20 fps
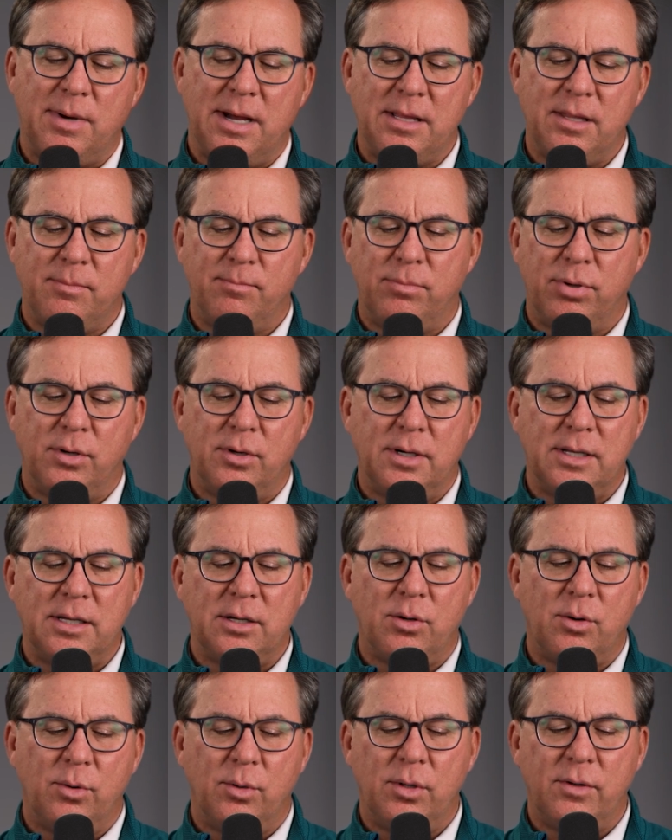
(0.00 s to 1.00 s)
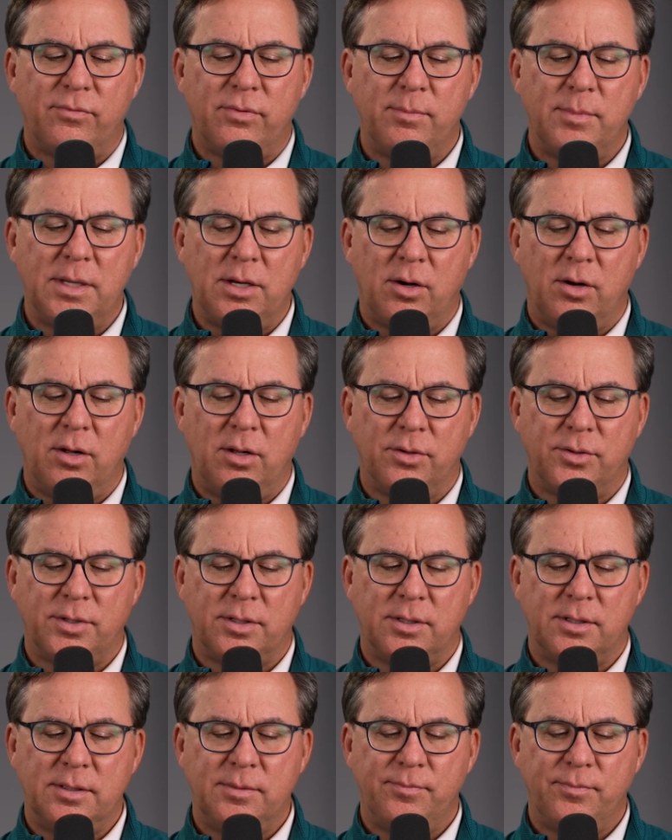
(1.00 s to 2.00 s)
by the burning coal from the
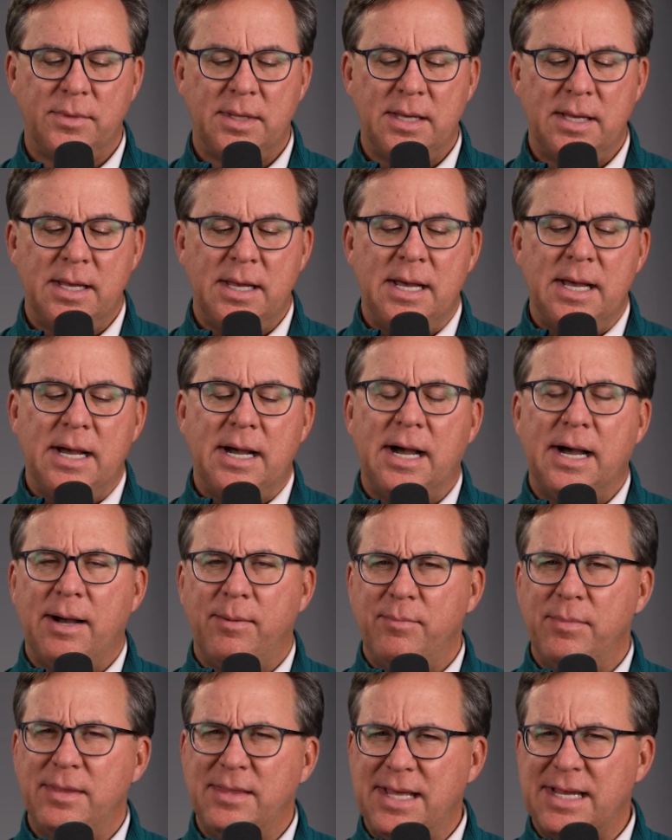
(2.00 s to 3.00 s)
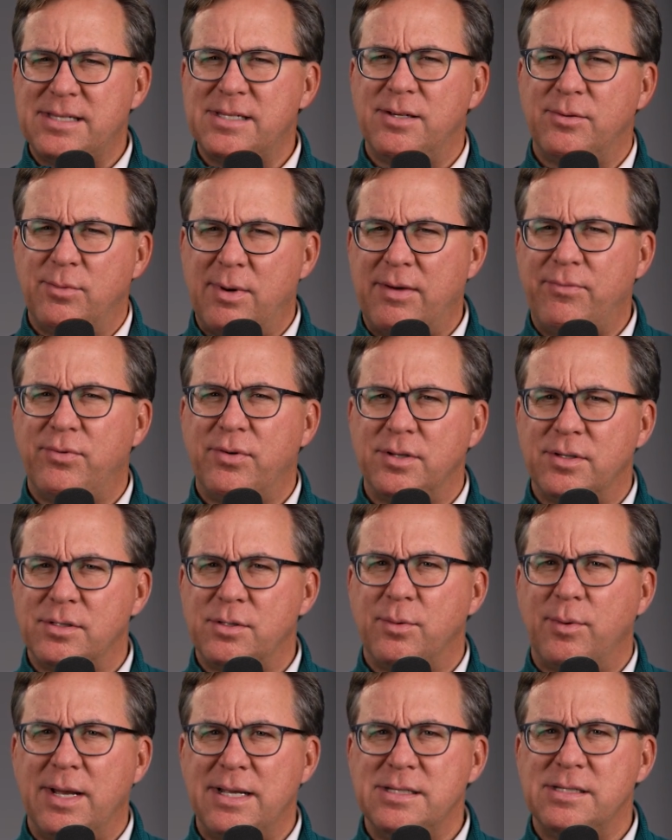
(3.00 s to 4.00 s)
altar, um, that's a reference
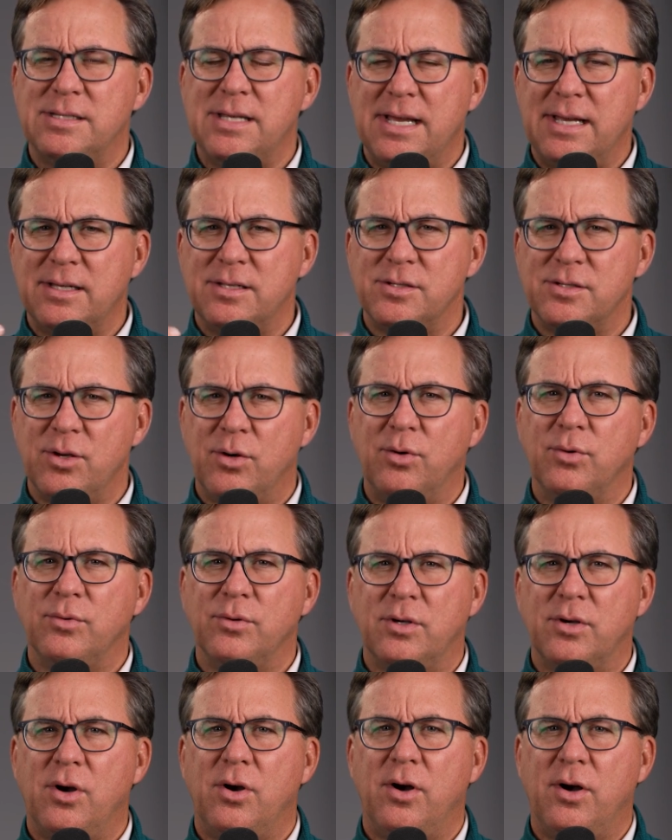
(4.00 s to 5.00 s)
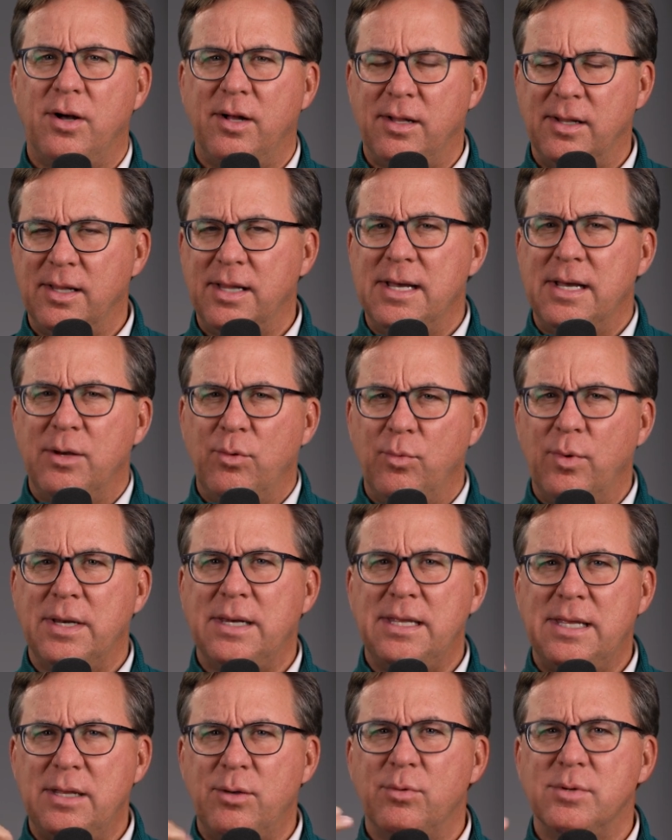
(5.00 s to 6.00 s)
to Isaiah's own call when
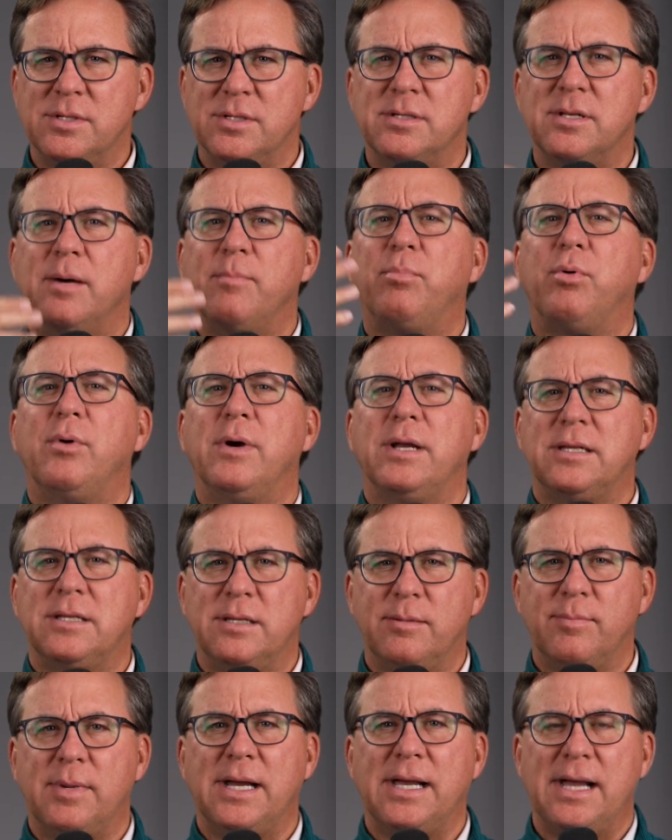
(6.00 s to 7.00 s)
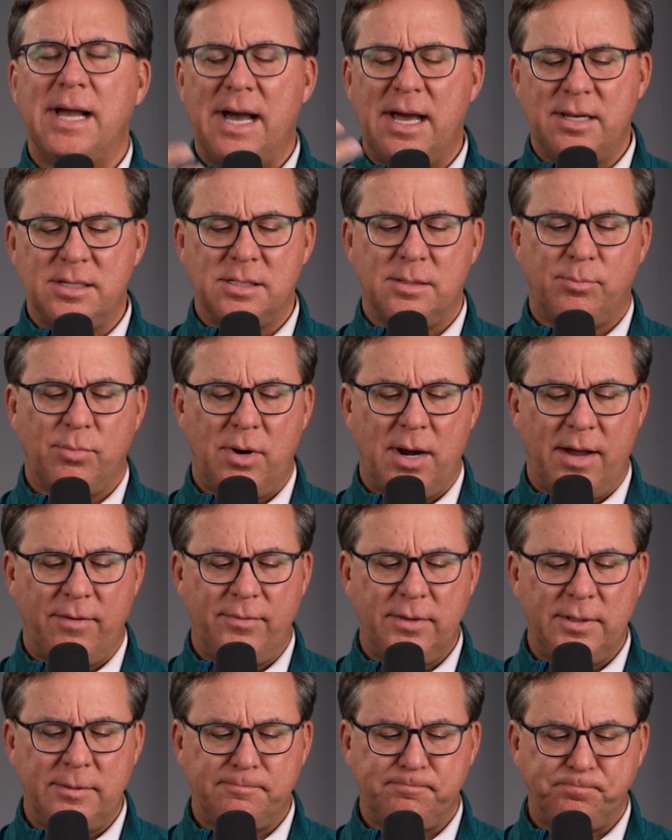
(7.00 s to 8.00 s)
he was appointed by God as a
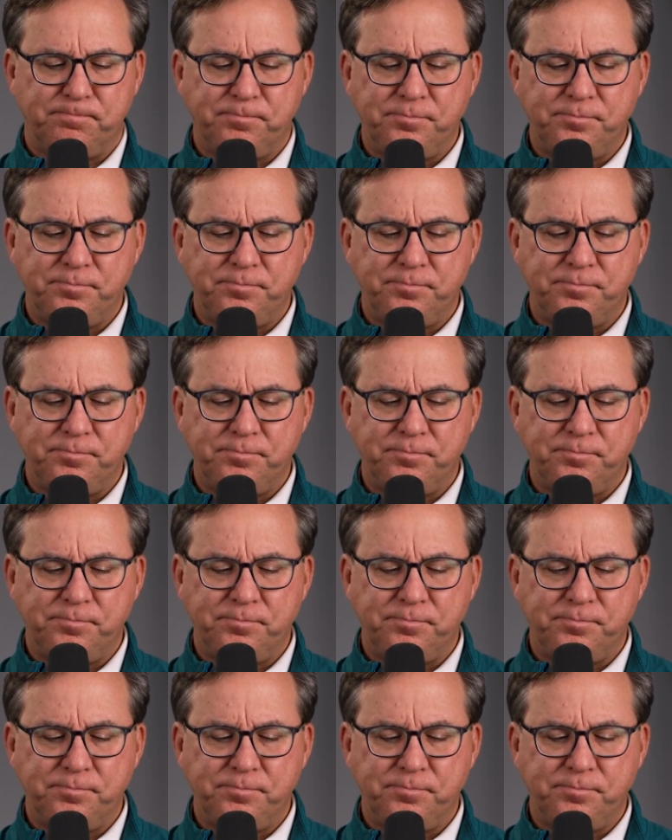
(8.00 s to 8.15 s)
prophet.